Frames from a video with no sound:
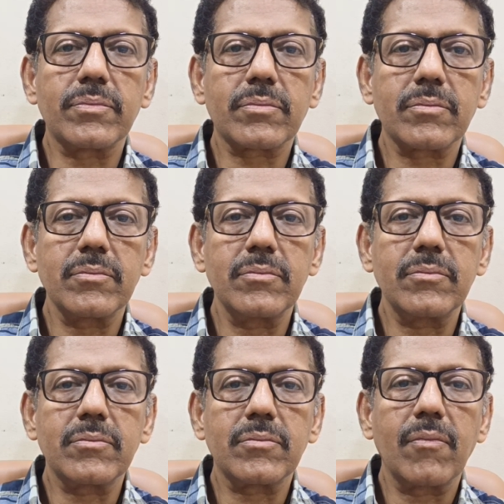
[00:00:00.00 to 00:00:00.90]

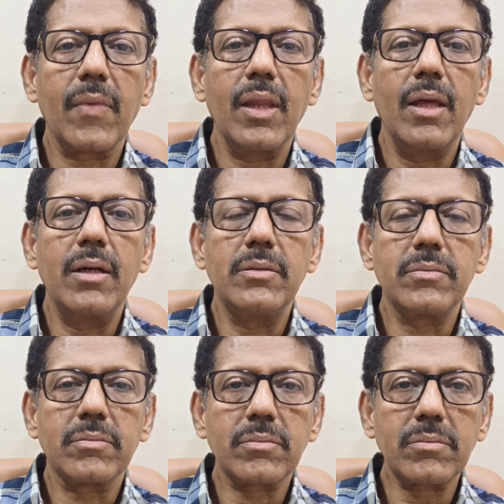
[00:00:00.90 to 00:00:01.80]

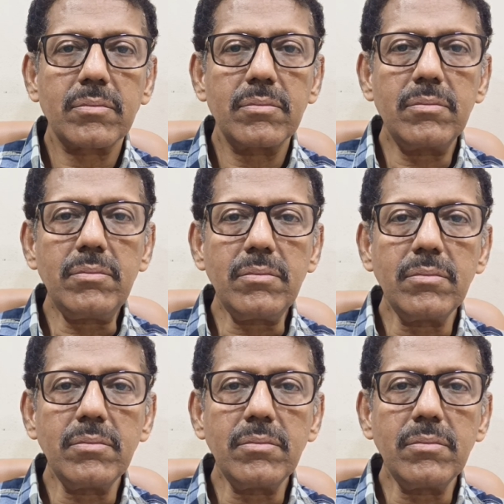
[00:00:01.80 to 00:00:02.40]
Nothing is said.